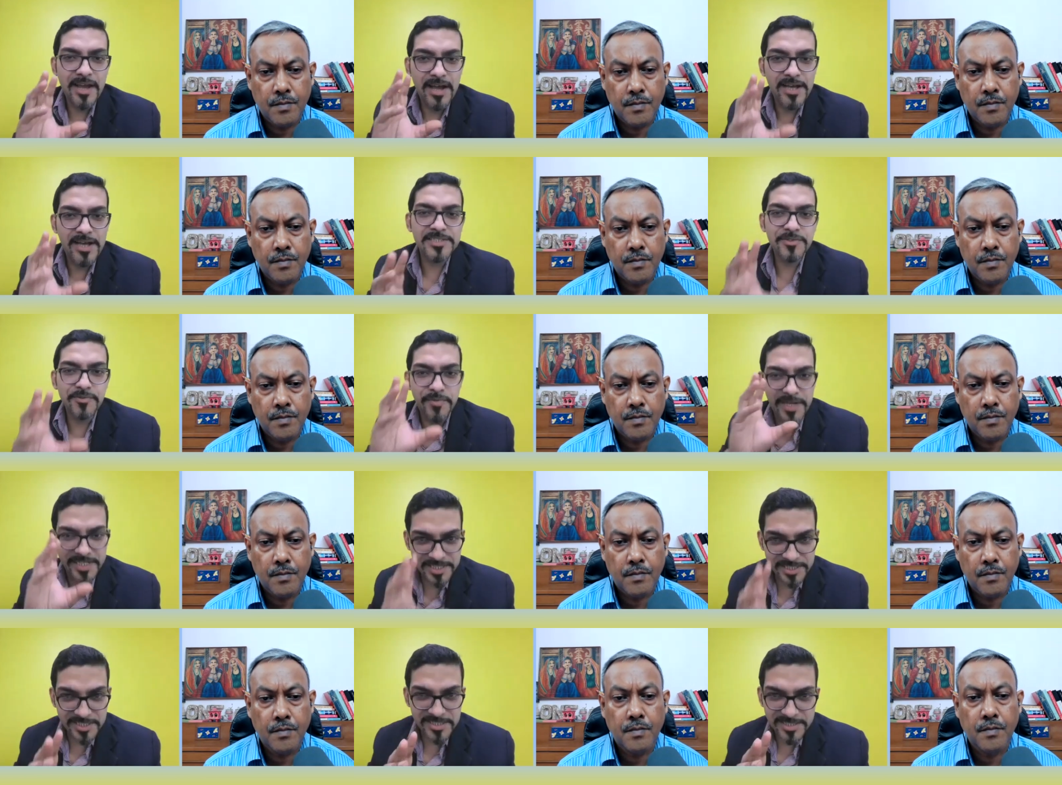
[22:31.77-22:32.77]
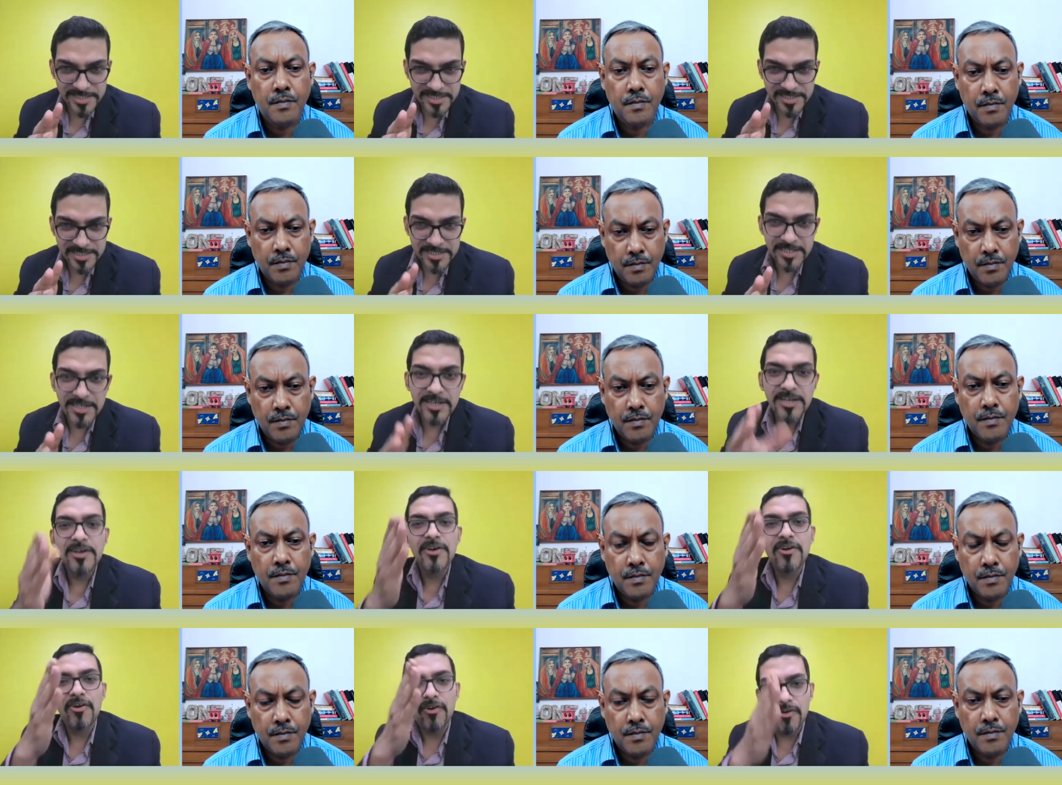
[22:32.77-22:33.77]
Speaker 1: asked questions
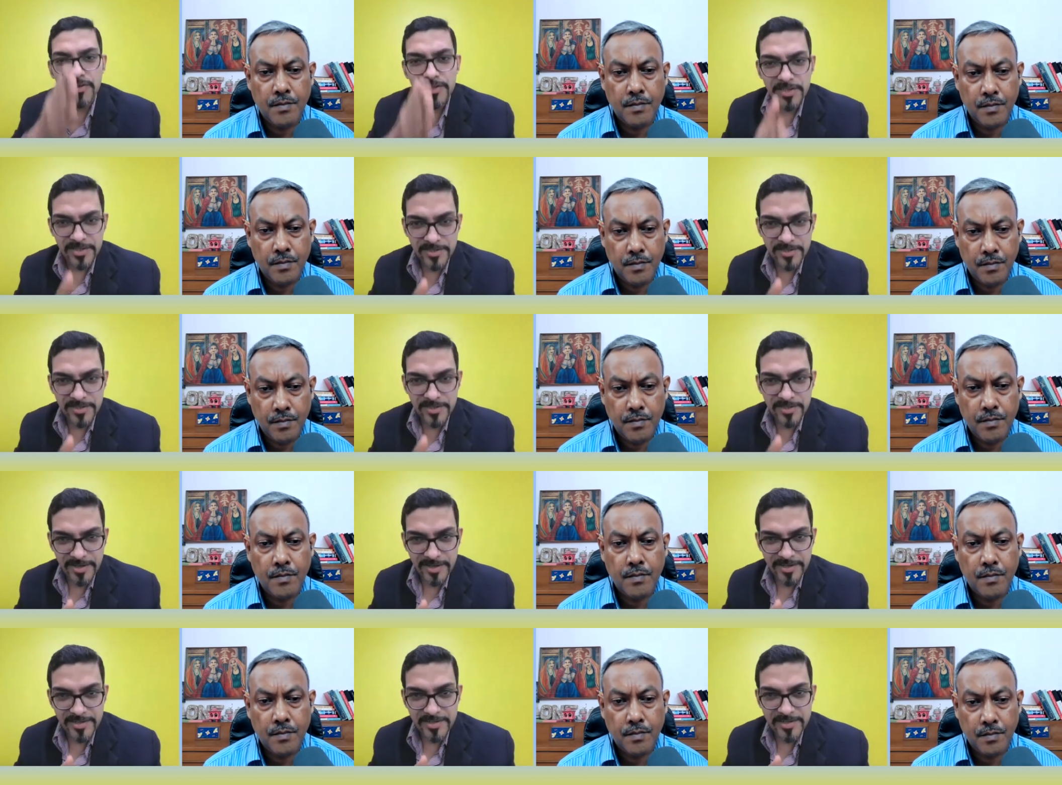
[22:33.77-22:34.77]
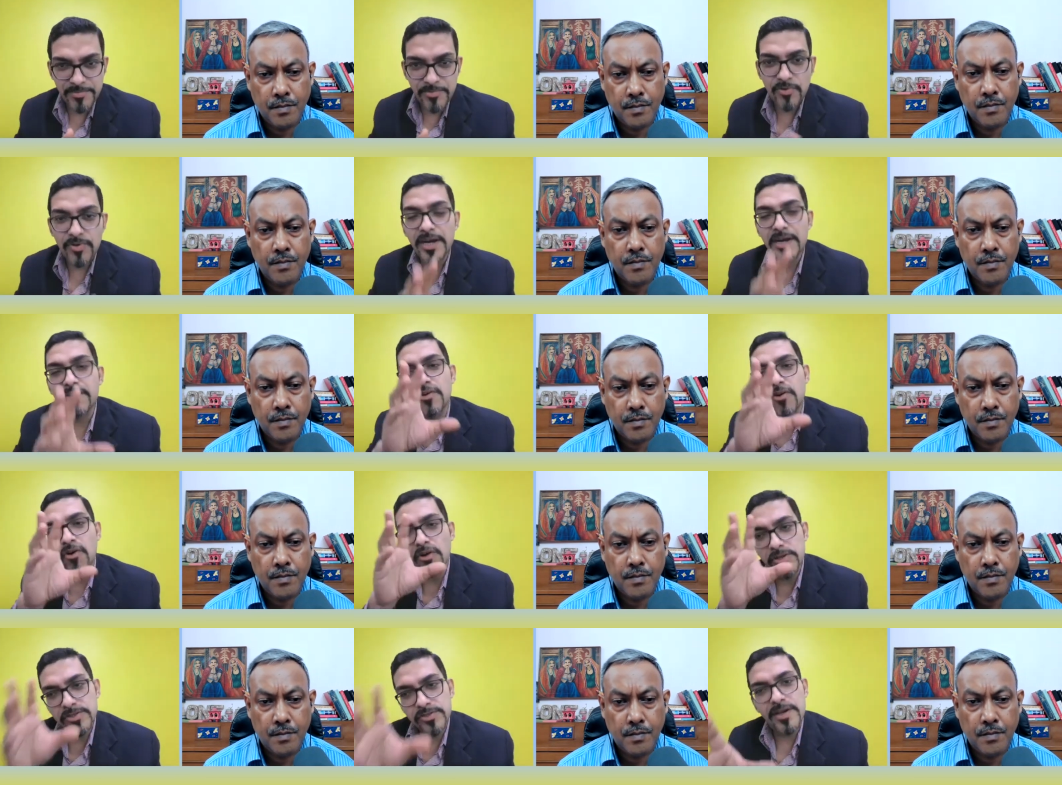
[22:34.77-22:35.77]
on the credit report, and we
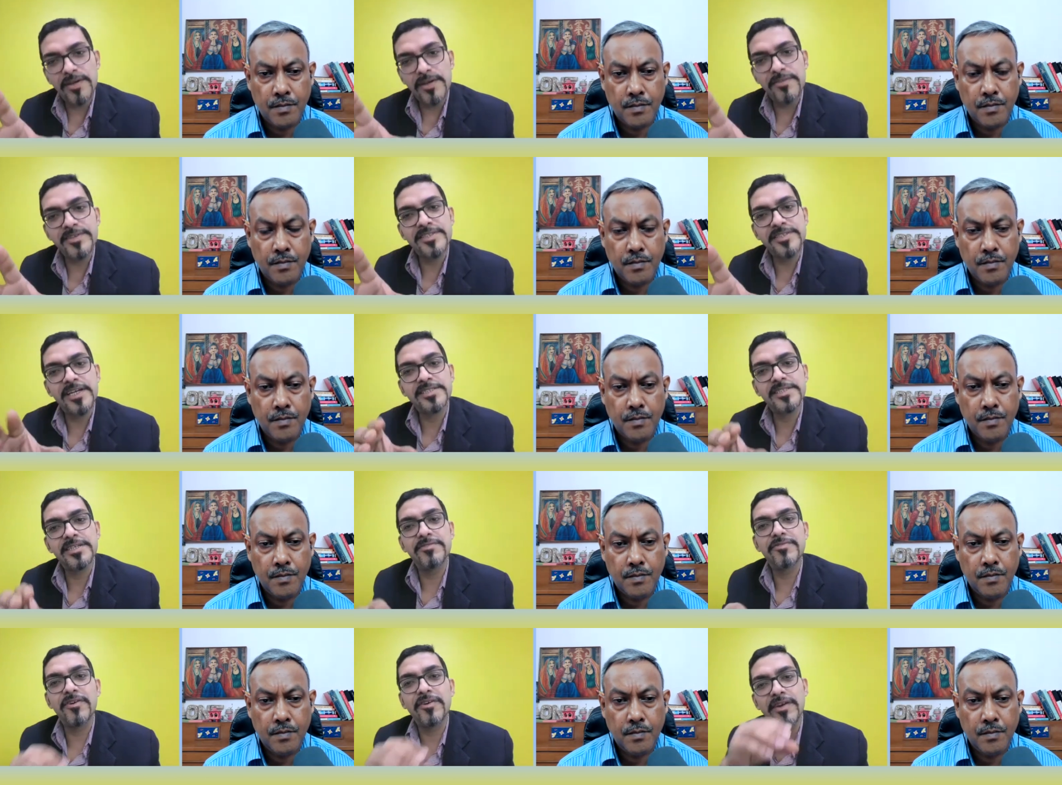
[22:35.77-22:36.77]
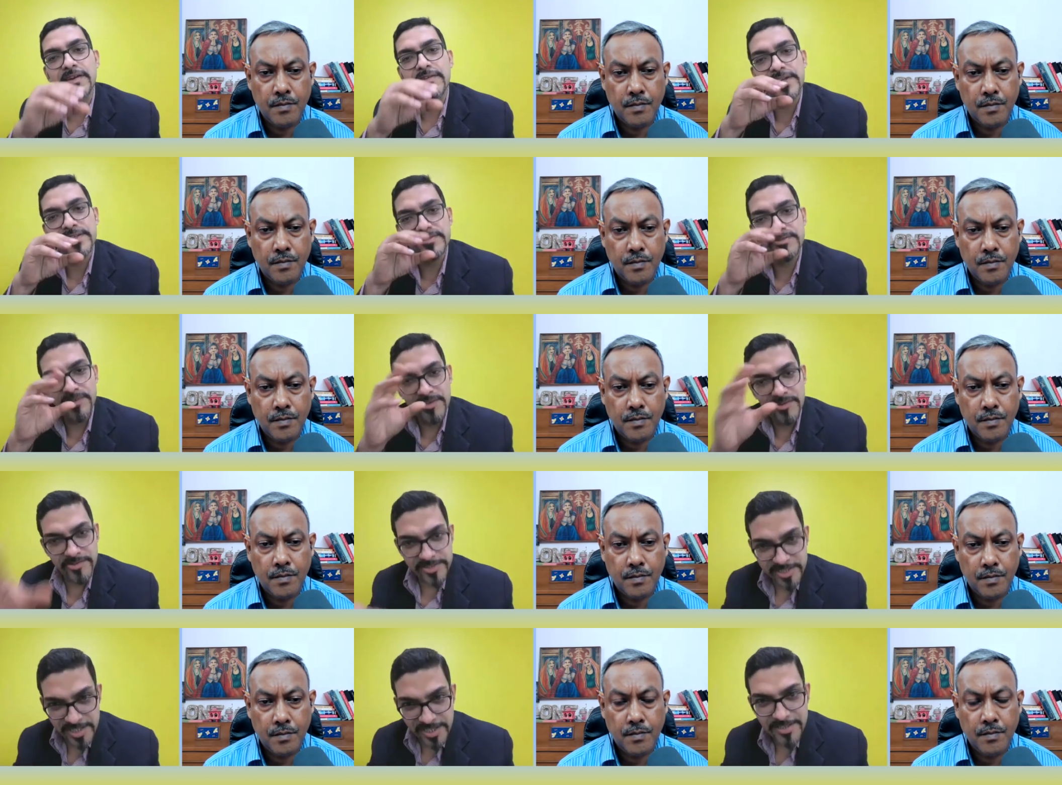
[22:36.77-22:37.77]
also have a section for grievance
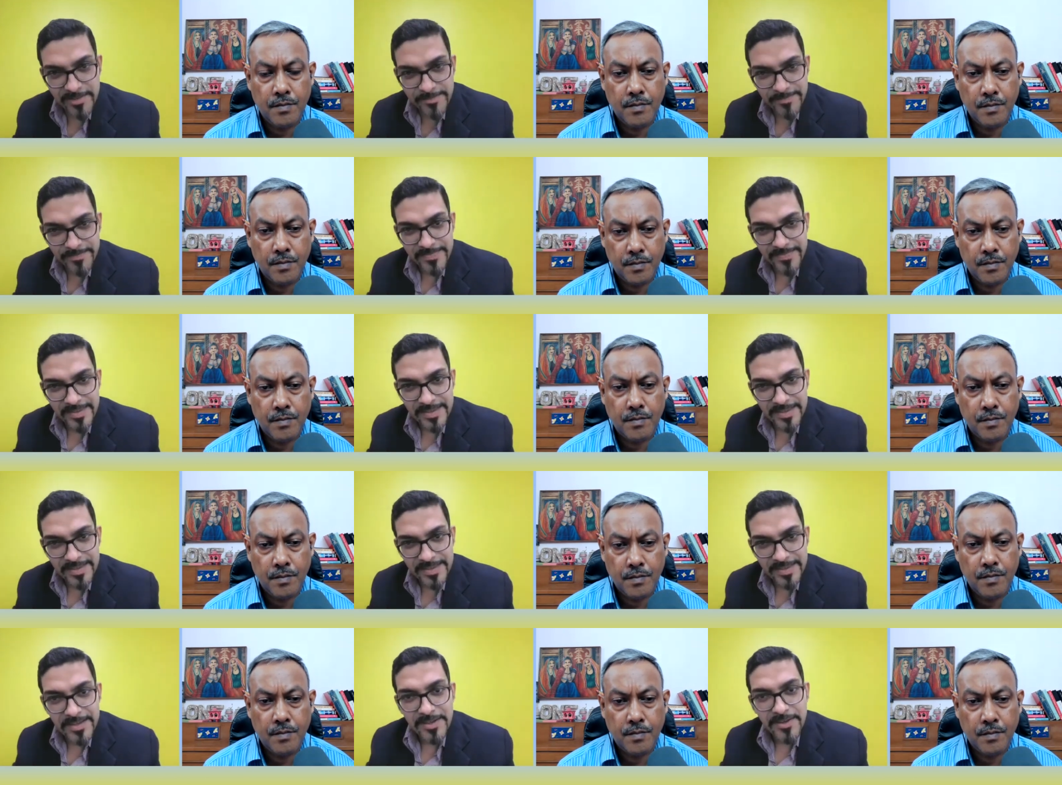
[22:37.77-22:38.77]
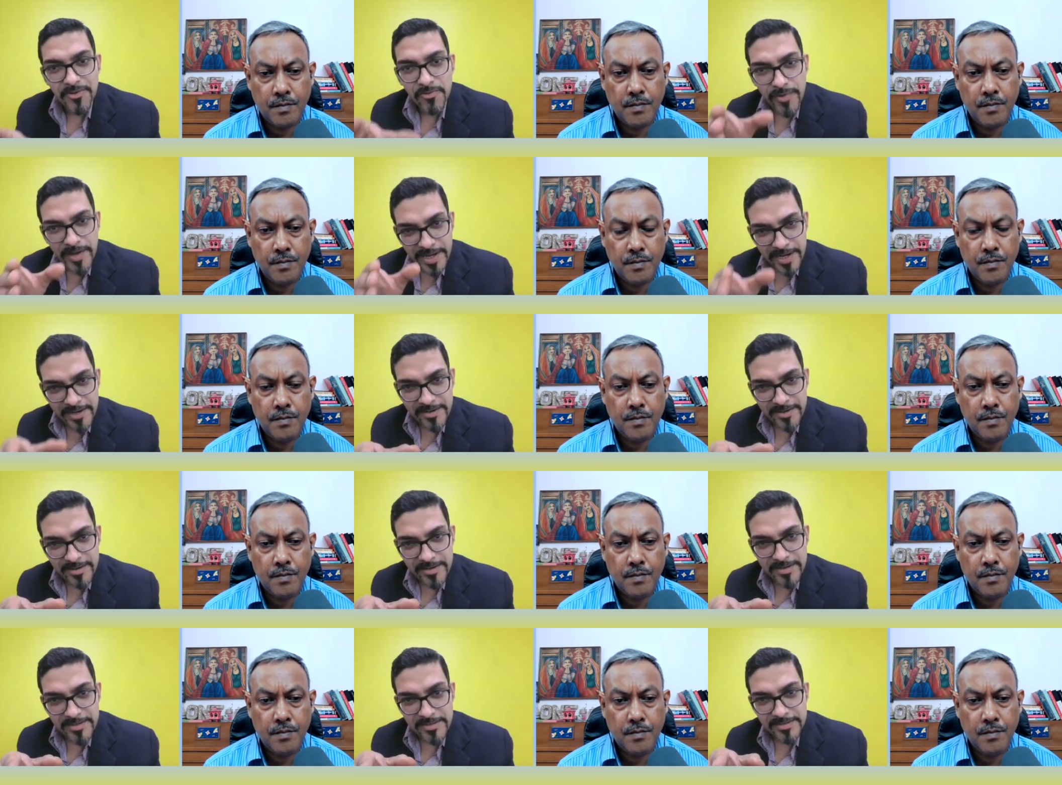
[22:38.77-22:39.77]
redressal where
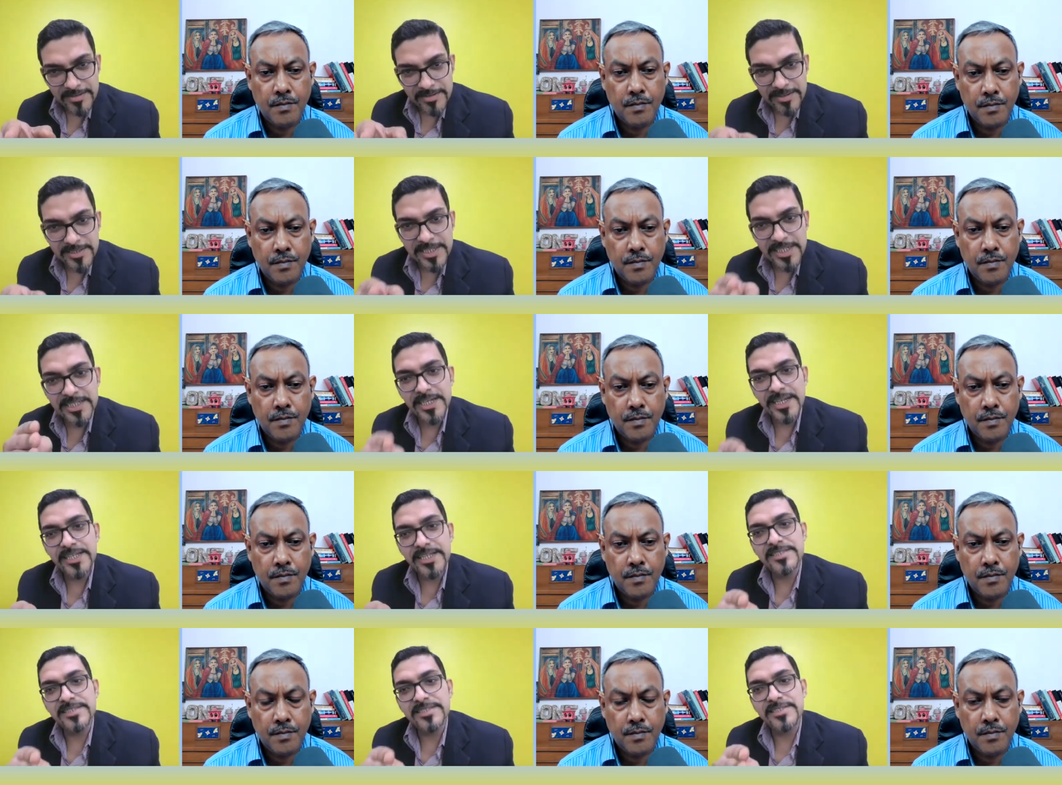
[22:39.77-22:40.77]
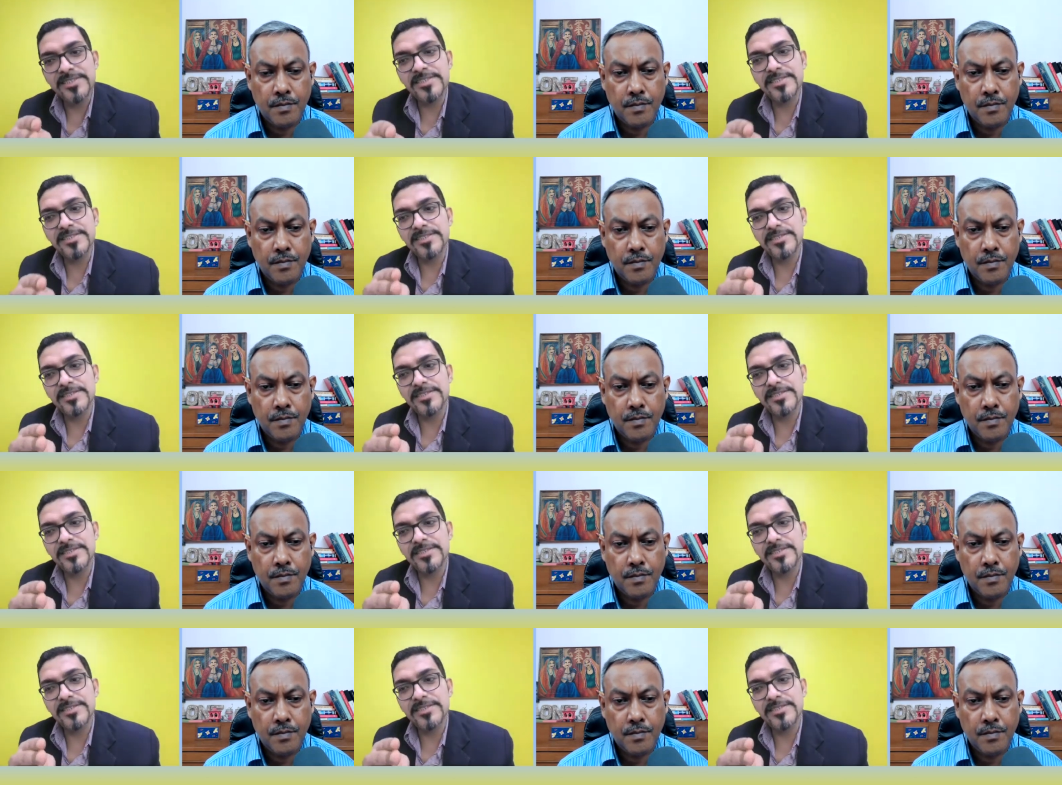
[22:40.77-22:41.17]
the details